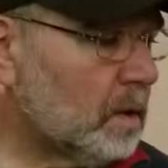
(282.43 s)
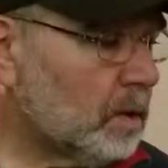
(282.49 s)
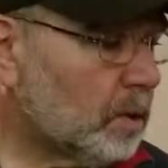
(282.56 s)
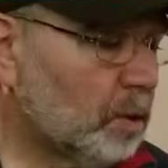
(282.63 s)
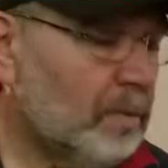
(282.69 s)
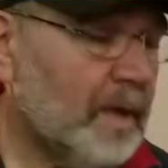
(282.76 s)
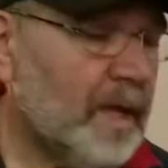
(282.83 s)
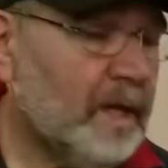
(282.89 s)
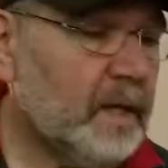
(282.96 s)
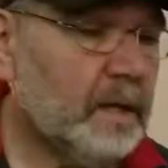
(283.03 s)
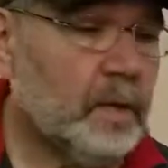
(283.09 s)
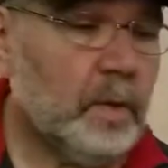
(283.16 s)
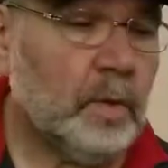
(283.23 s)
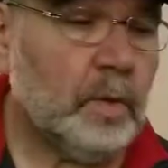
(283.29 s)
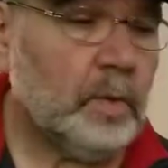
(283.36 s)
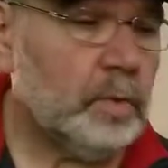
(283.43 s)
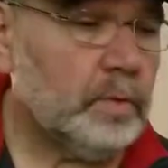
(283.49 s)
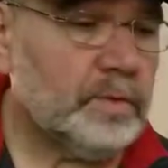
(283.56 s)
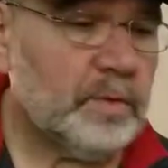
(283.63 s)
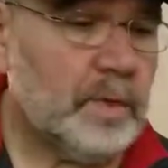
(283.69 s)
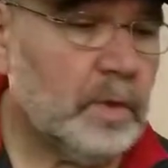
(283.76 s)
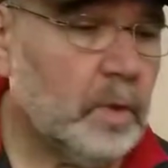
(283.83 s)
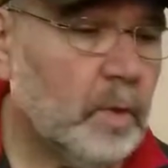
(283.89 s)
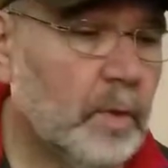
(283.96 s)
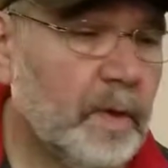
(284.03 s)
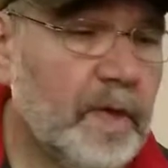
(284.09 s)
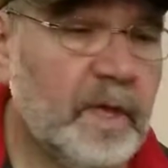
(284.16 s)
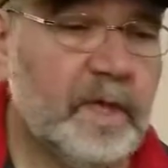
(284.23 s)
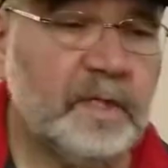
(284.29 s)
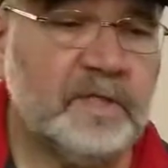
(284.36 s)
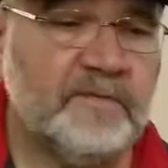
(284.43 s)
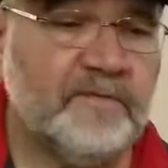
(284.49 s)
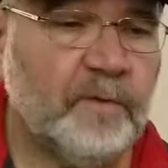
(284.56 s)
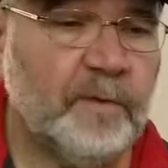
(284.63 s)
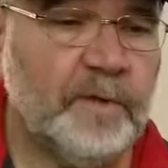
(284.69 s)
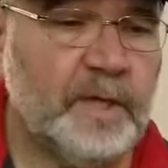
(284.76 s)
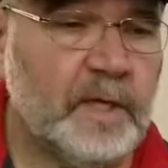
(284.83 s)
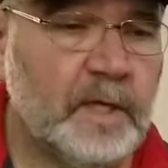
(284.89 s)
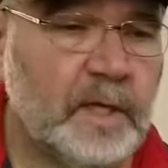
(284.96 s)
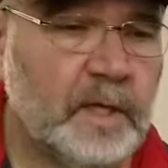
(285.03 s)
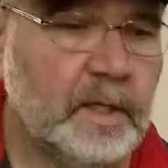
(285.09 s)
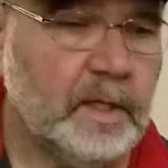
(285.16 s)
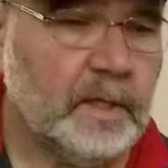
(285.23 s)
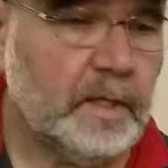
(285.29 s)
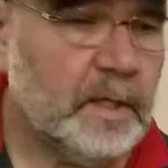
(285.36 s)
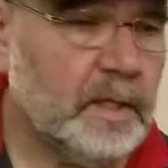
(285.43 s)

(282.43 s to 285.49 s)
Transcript: Nobody knows what awaits for the dead.